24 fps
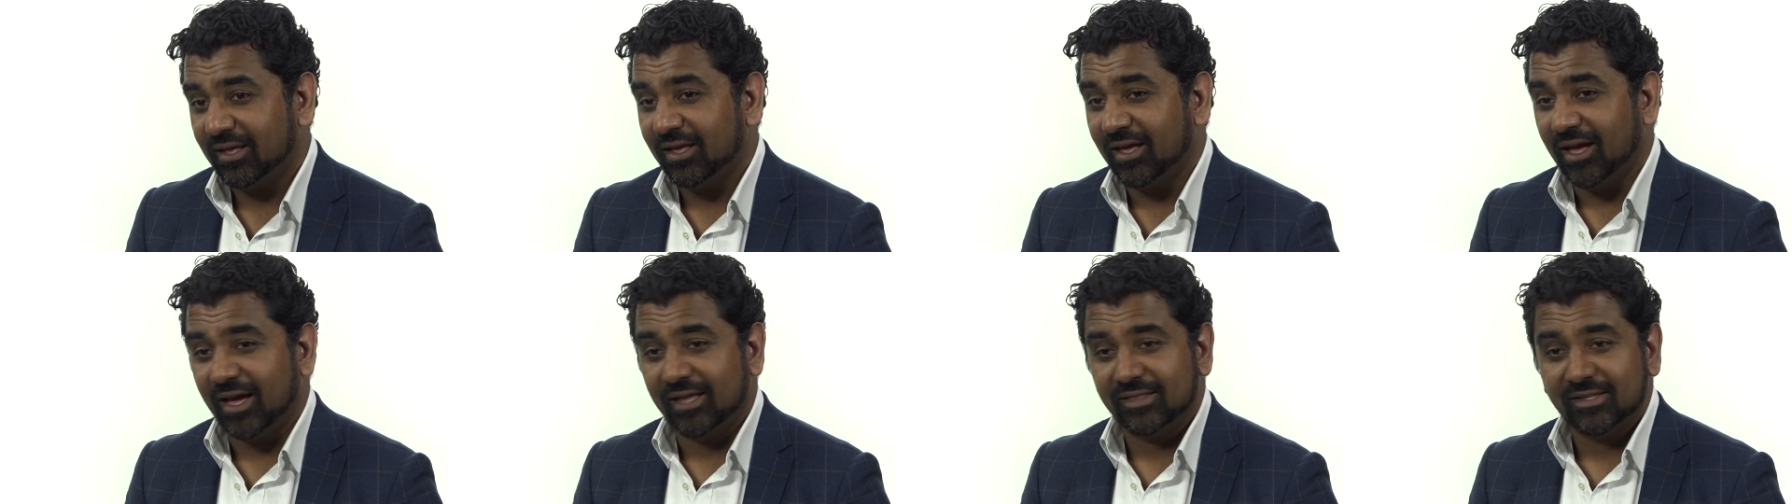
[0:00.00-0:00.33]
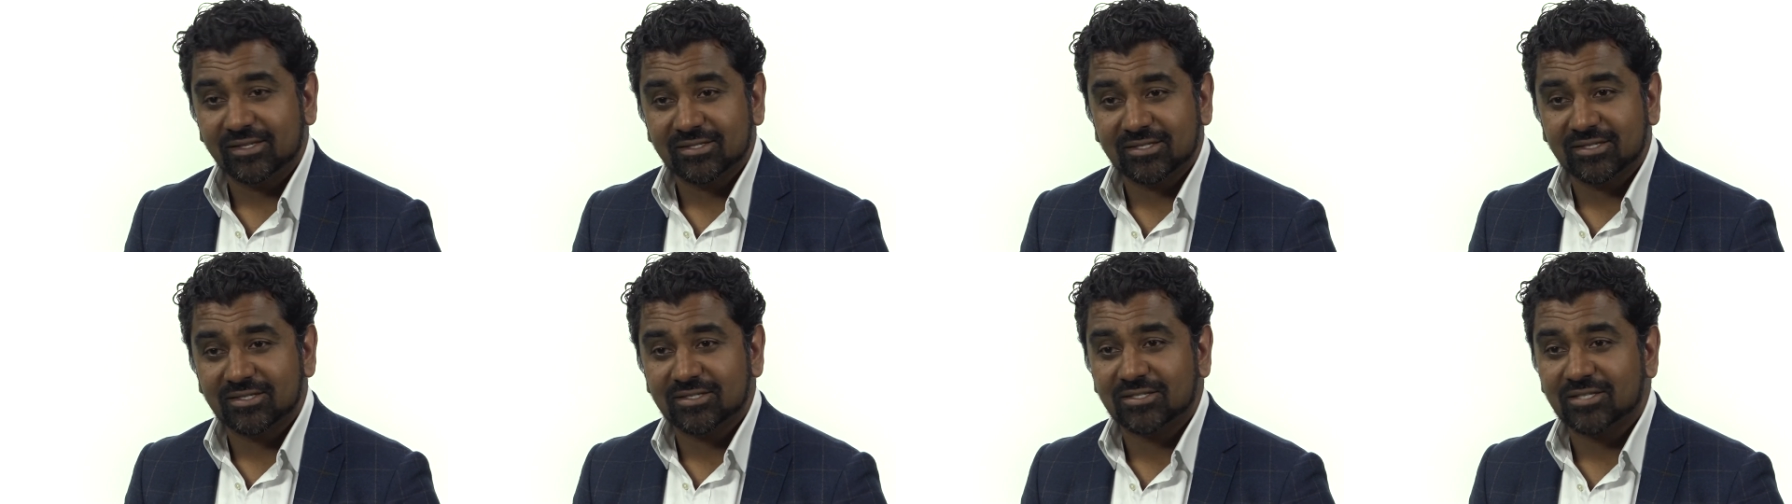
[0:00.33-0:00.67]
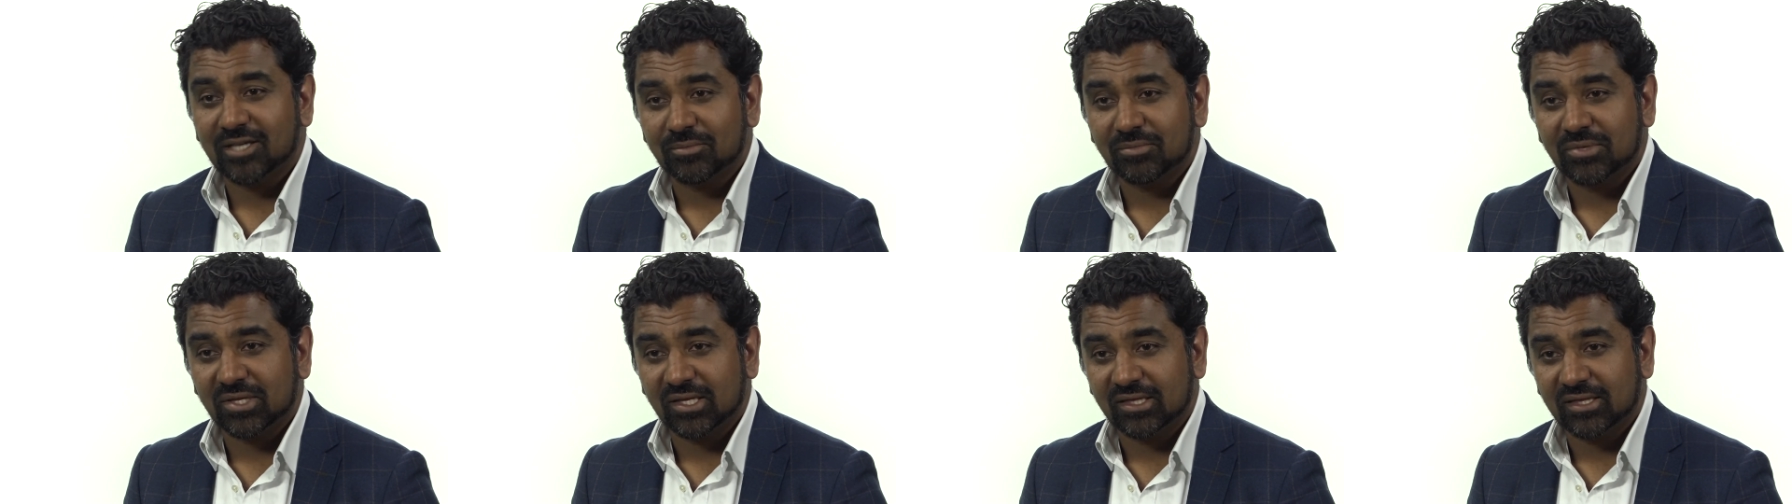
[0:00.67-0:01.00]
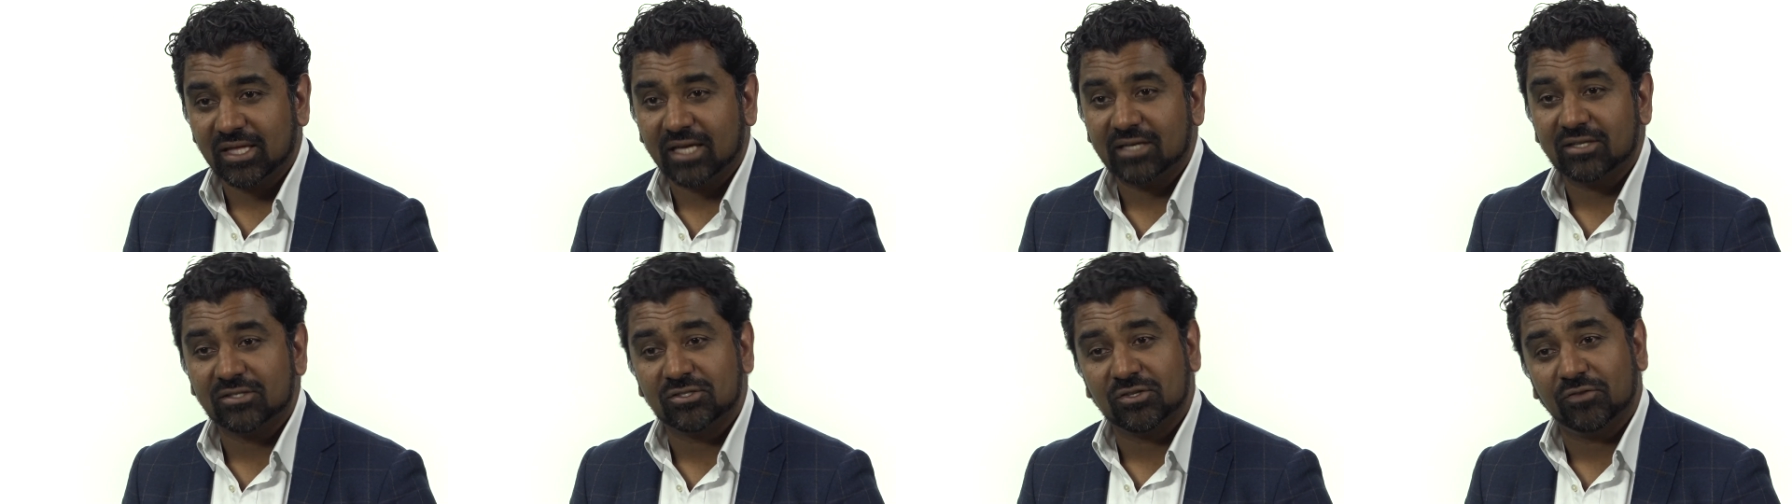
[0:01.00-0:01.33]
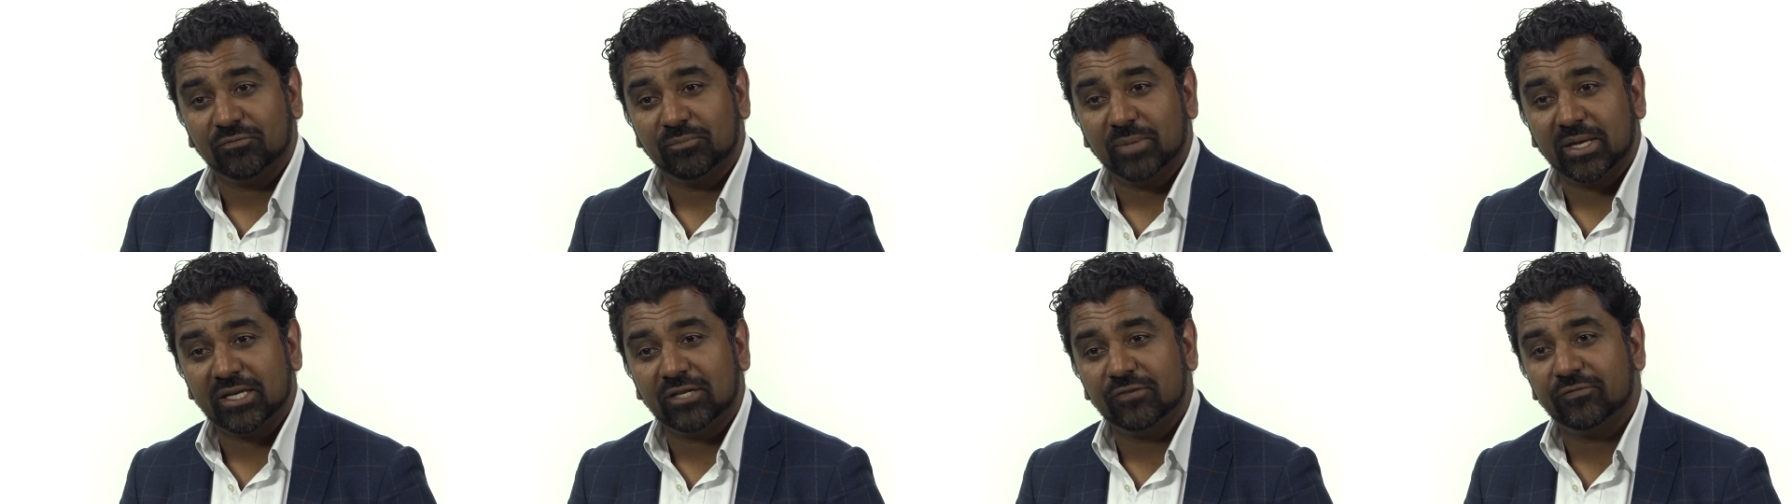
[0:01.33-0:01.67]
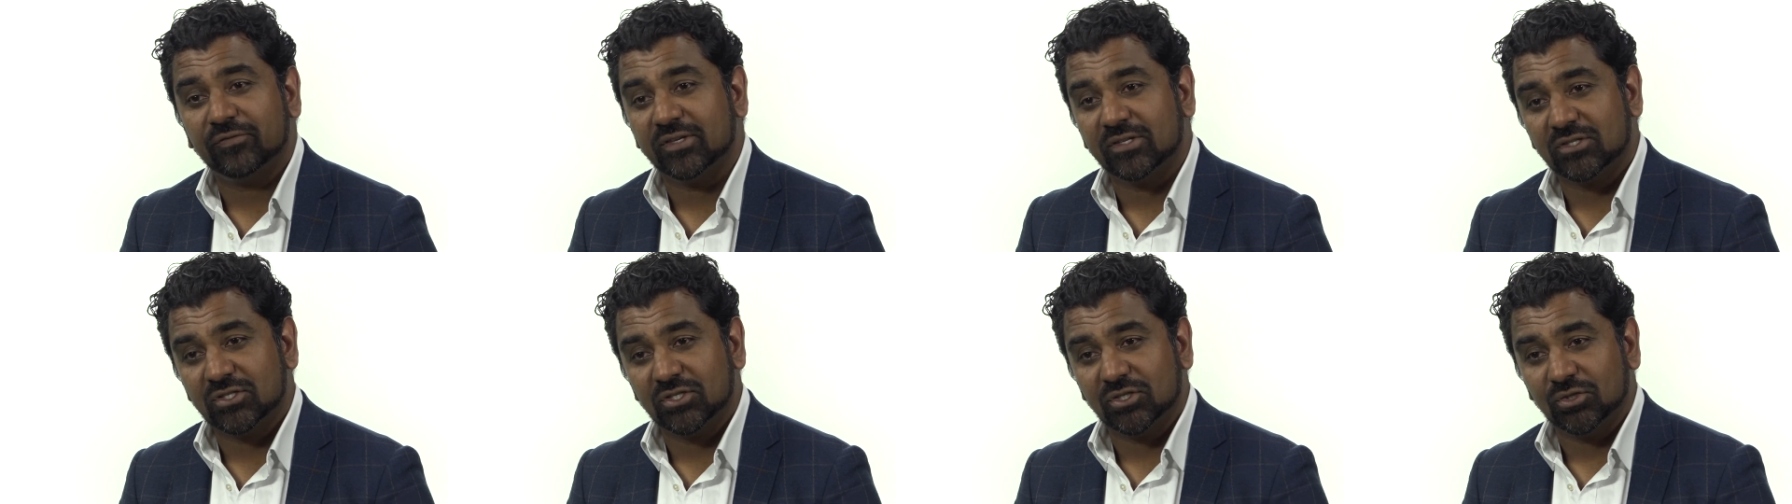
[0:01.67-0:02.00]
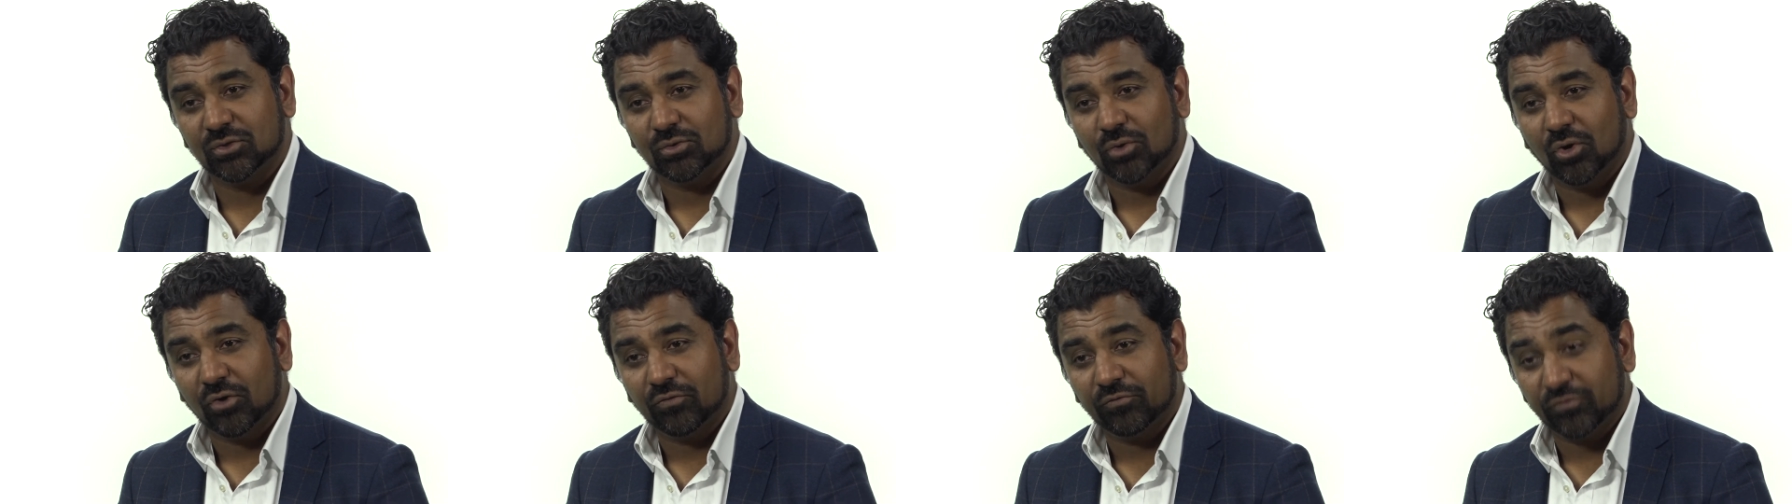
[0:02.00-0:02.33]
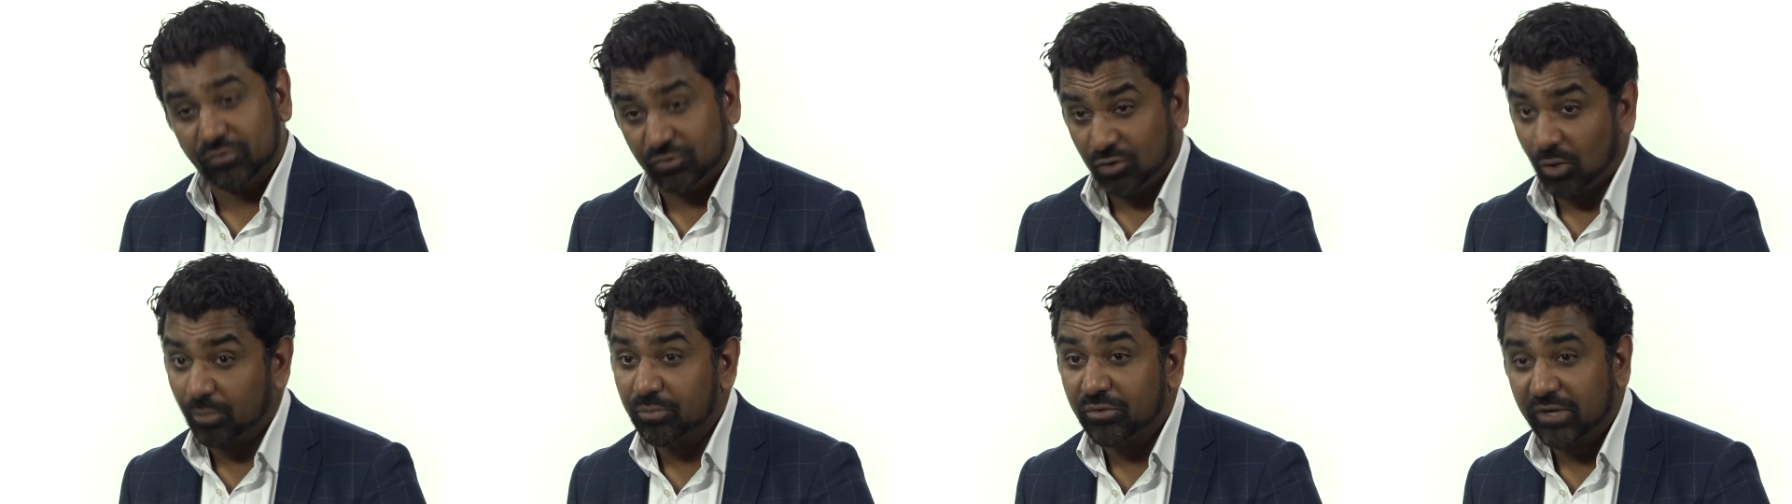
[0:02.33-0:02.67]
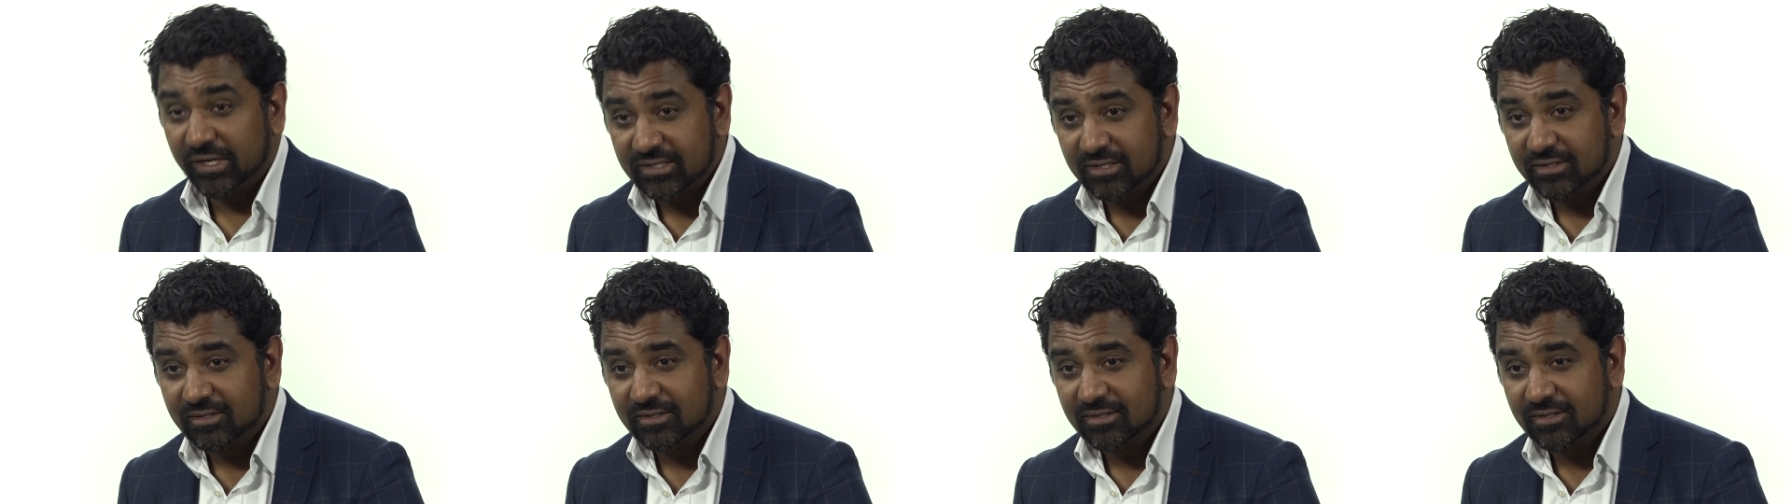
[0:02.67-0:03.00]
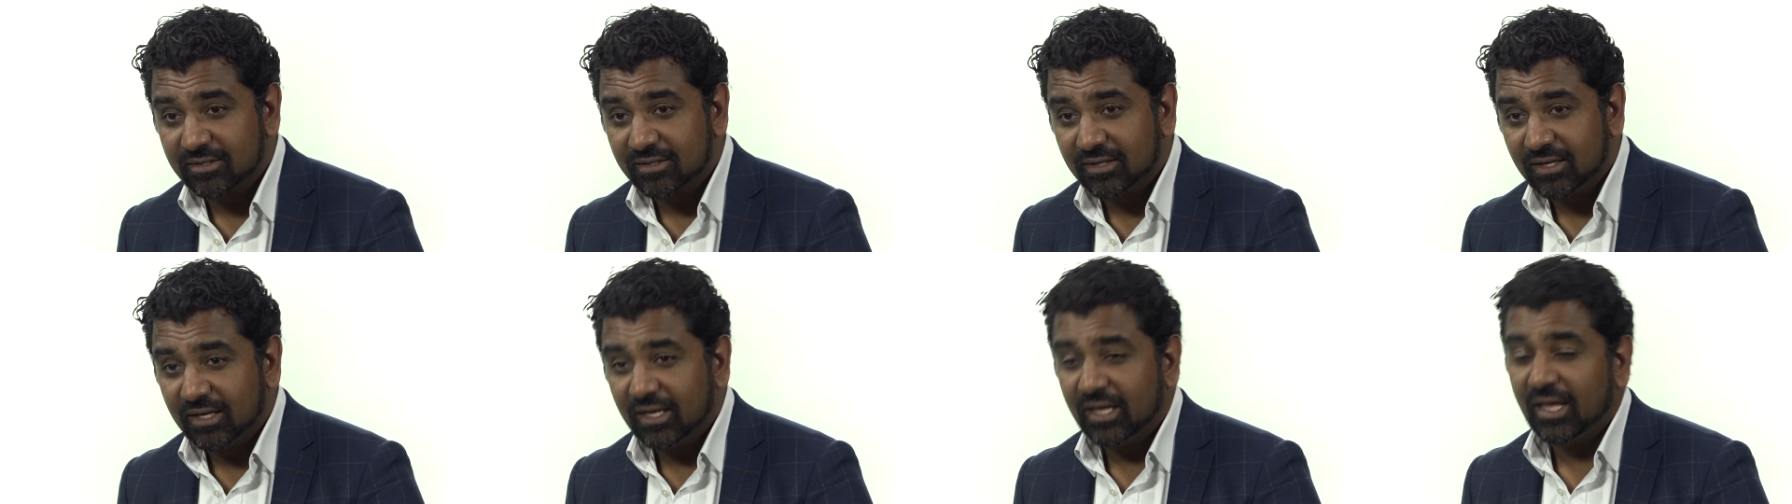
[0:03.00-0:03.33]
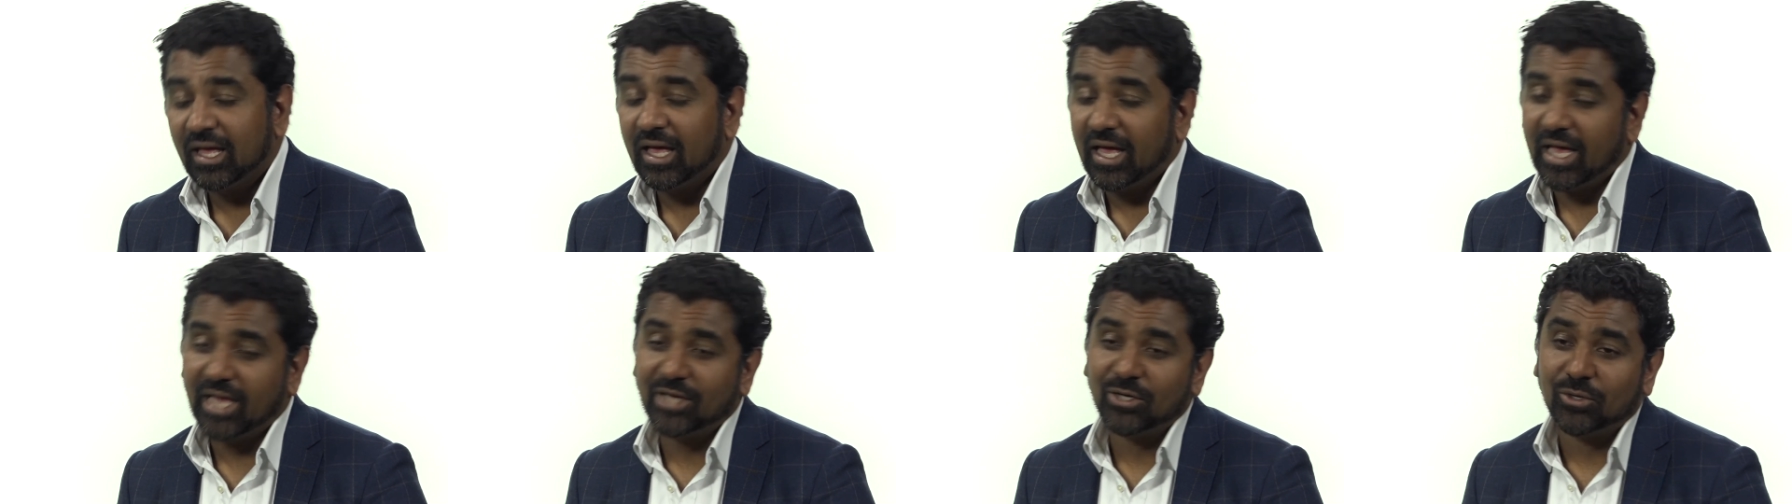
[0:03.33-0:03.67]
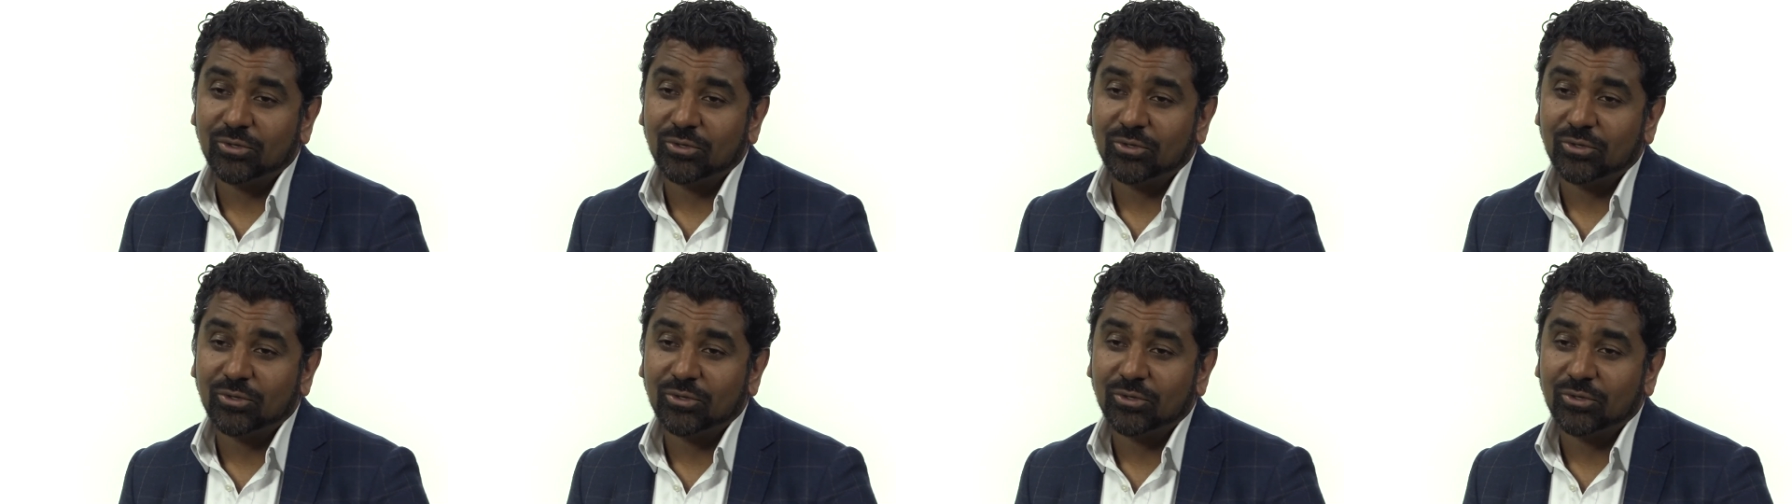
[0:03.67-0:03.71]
And this is something that is of benefit to food operators and